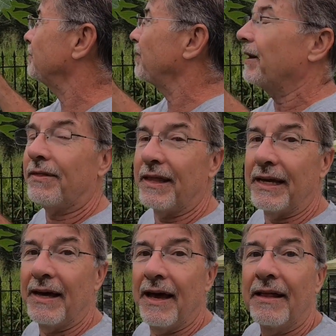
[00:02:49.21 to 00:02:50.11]
up here,
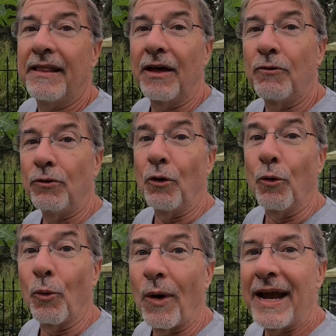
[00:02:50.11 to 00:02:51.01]
the
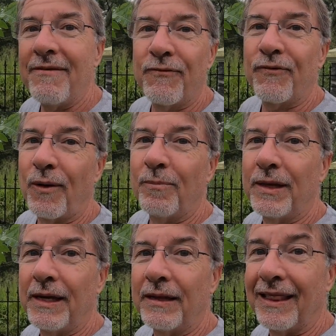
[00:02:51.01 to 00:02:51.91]
green from the